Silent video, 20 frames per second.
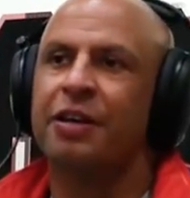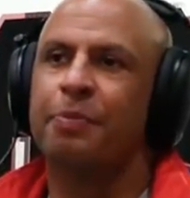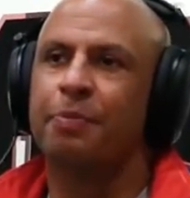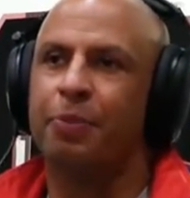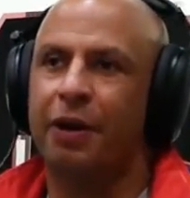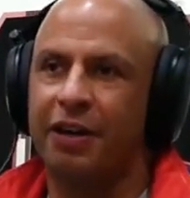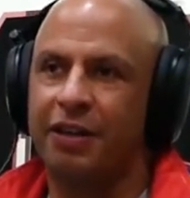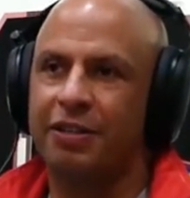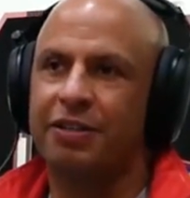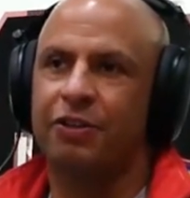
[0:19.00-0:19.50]

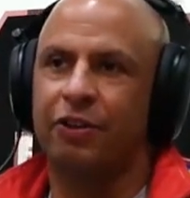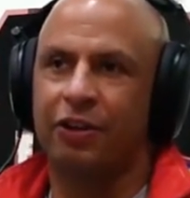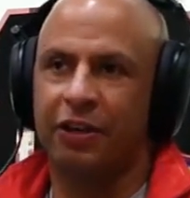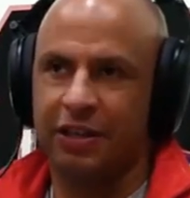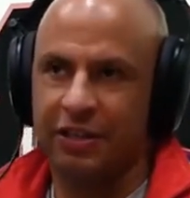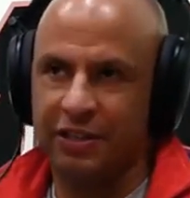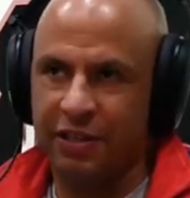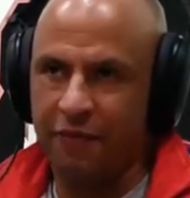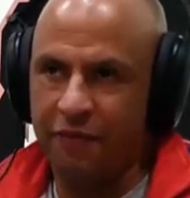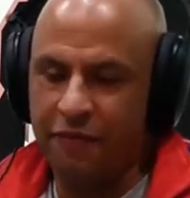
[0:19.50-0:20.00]
But it's
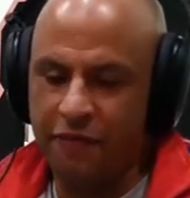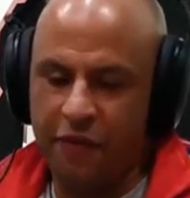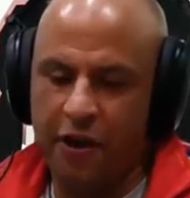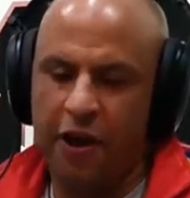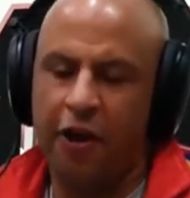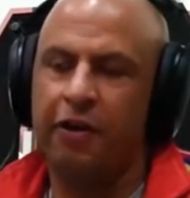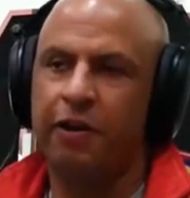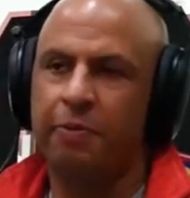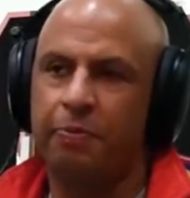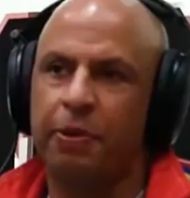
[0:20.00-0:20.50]
like, it's a
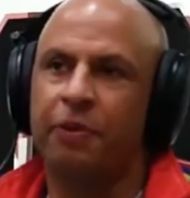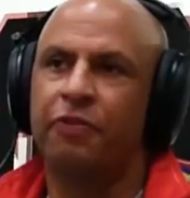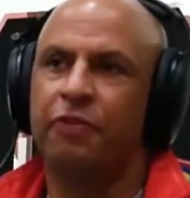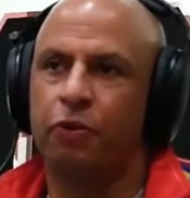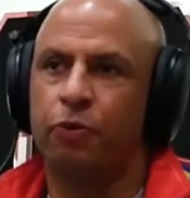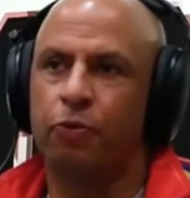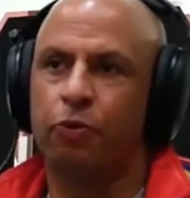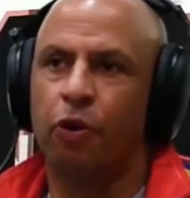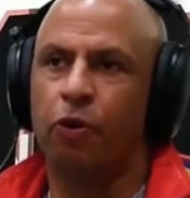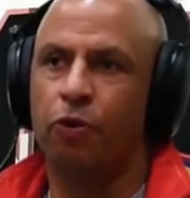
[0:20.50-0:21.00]
very
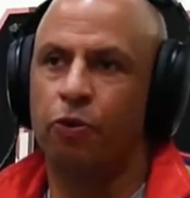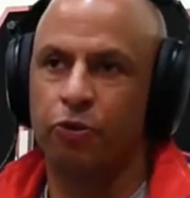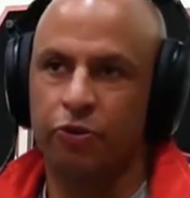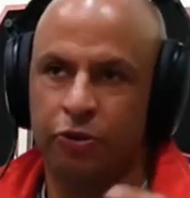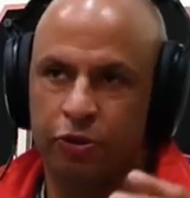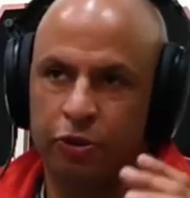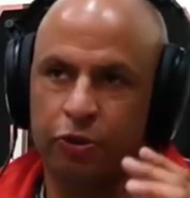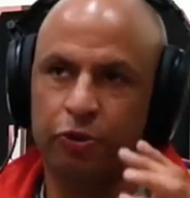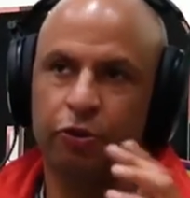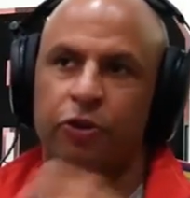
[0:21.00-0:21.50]
pivotal role
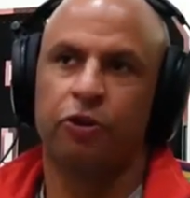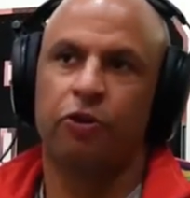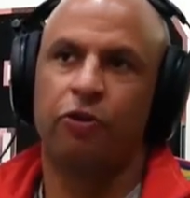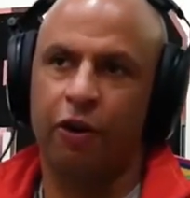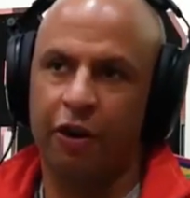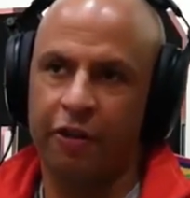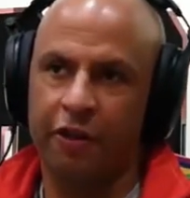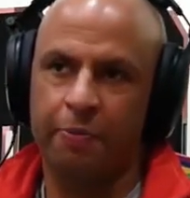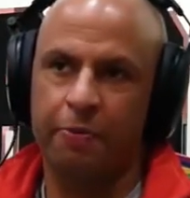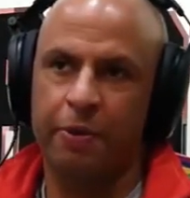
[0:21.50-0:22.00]
because you're the
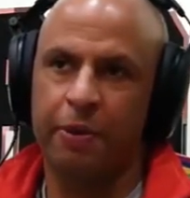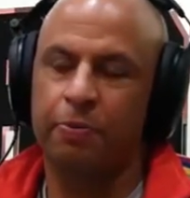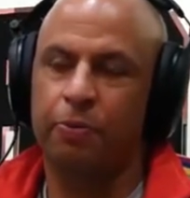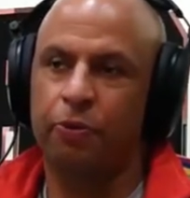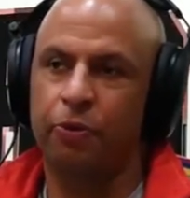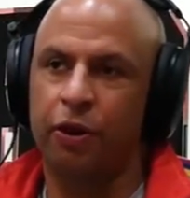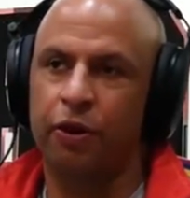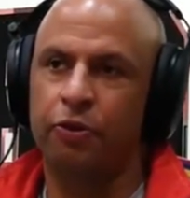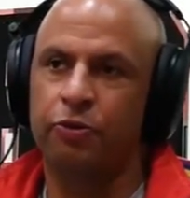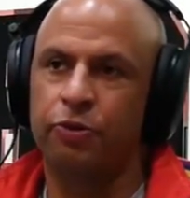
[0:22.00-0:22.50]
guy that people
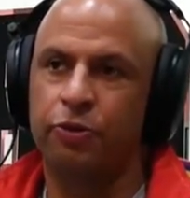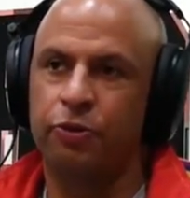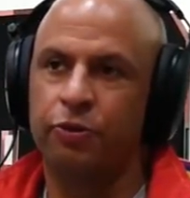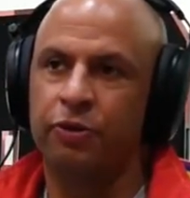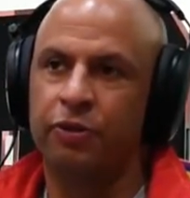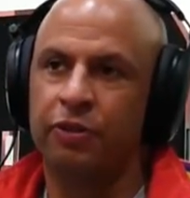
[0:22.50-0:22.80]
go to.